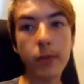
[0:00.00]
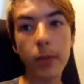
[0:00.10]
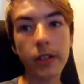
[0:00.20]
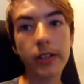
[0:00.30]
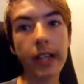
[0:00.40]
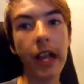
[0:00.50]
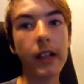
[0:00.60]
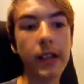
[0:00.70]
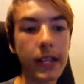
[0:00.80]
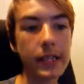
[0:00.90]
is a person
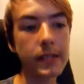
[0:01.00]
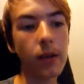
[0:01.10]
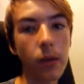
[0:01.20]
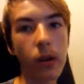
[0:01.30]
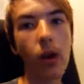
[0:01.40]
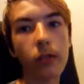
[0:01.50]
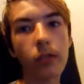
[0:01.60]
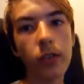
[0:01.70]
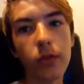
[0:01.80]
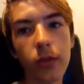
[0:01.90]
that leads someone
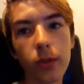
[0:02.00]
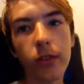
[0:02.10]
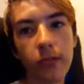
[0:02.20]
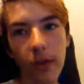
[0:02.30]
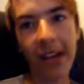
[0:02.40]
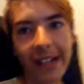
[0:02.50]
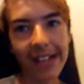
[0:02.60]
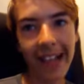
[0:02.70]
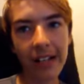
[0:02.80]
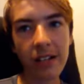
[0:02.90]
off to doing the right
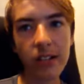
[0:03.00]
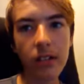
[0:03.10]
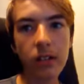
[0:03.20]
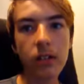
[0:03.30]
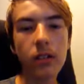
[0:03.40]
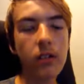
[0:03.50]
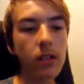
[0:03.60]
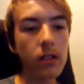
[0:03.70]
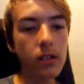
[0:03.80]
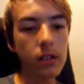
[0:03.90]
thing.
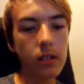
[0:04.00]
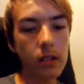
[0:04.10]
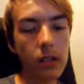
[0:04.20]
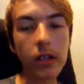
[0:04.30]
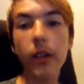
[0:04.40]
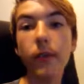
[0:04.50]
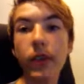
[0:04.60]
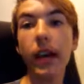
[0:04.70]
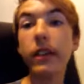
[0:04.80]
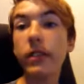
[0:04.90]
I love
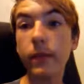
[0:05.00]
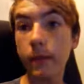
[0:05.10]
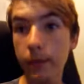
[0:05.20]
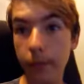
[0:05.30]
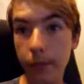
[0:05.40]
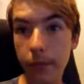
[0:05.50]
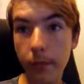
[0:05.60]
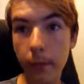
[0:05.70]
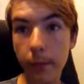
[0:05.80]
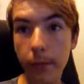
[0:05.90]
you guys.
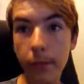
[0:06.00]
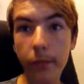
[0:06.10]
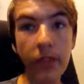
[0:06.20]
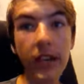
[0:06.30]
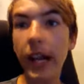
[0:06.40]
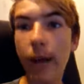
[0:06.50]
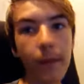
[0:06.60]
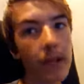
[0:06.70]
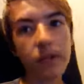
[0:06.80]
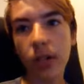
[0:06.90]
And
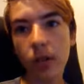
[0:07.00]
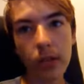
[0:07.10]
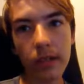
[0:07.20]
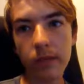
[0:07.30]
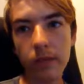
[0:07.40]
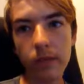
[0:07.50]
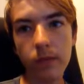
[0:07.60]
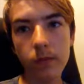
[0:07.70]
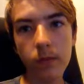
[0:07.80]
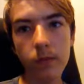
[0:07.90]
I'm not joking.
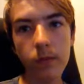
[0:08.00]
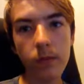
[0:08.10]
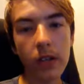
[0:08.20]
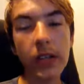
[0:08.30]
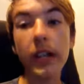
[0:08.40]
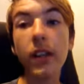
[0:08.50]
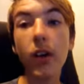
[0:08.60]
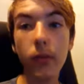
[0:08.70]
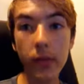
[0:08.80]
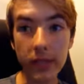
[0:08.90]

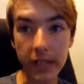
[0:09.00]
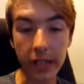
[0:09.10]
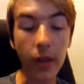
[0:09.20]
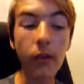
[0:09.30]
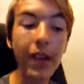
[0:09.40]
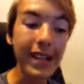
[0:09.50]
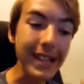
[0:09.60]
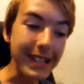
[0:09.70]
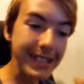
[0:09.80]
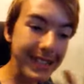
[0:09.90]
Enough is enough.
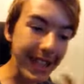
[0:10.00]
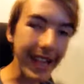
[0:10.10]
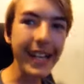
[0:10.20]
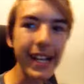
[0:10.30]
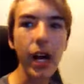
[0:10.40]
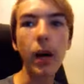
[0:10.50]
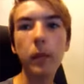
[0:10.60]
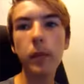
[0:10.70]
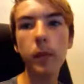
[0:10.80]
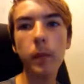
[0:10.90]
Let's stand up